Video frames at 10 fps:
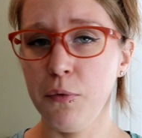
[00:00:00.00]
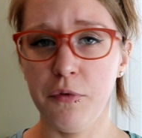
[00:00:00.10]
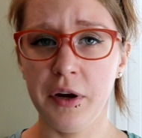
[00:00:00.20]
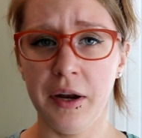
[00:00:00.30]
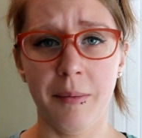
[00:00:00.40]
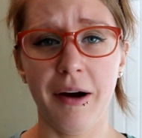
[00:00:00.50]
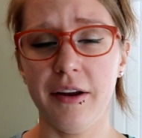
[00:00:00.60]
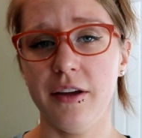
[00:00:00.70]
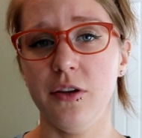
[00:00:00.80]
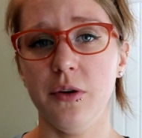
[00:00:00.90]
forget
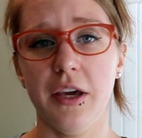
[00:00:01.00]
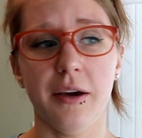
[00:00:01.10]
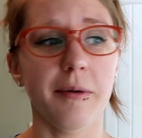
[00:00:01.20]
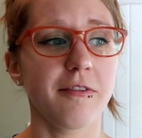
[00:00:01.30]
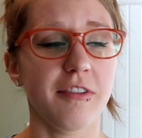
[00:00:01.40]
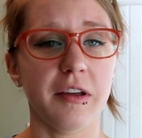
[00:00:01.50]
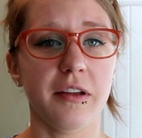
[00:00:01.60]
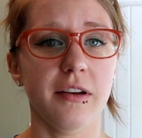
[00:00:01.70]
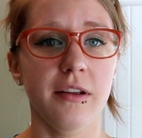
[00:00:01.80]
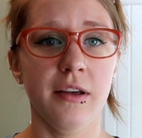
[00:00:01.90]
about it, you can't
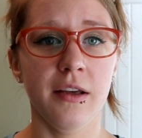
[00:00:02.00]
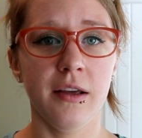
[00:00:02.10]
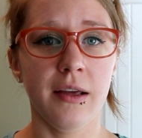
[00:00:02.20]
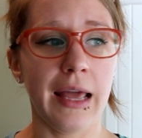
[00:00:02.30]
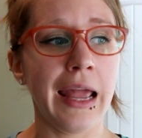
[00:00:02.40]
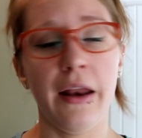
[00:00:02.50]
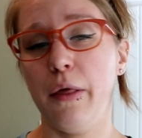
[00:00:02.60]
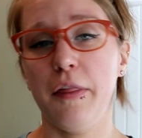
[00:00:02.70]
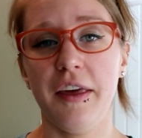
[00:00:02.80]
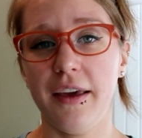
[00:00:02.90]
fit
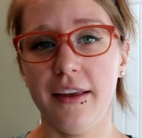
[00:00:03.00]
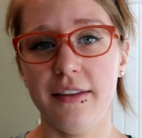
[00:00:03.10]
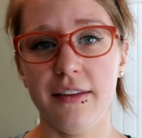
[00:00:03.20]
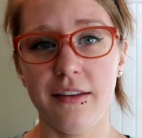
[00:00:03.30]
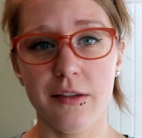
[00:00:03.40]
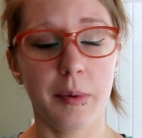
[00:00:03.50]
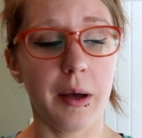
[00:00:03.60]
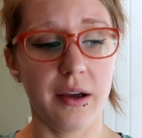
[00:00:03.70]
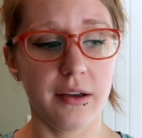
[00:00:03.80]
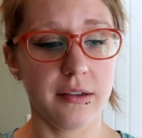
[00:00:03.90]
anything into these
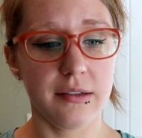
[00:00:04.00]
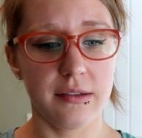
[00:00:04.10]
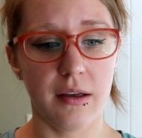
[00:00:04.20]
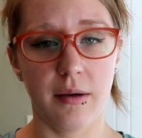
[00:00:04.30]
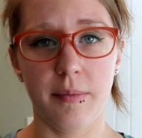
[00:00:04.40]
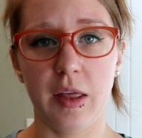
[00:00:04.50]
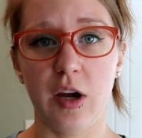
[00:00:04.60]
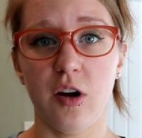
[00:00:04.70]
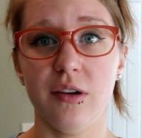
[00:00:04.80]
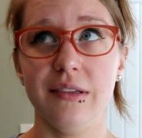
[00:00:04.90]
pockets.
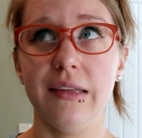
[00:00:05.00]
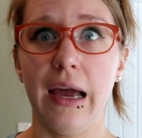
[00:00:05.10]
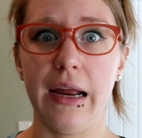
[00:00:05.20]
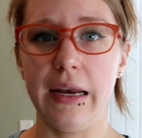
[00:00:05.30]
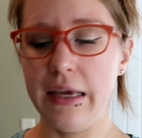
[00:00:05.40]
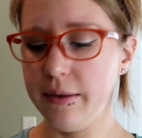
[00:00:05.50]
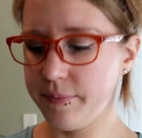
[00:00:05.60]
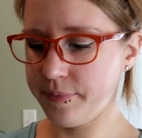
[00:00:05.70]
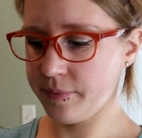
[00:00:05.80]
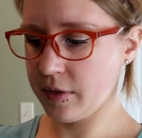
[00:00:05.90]
They are tiny.
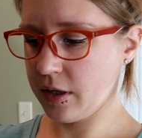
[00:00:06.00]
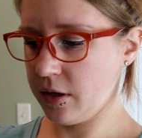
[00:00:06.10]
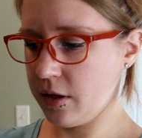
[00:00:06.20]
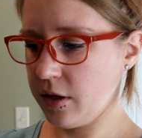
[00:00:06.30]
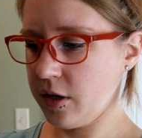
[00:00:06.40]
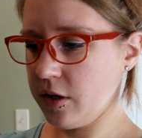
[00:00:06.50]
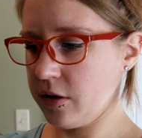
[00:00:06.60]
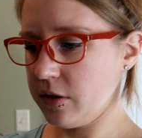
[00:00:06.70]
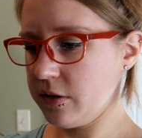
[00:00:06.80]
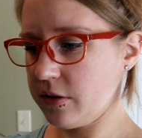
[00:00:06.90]

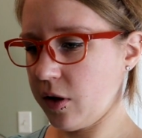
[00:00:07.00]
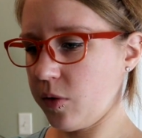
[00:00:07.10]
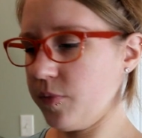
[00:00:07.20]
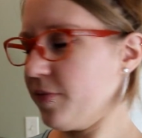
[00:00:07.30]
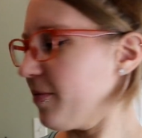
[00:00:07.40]
So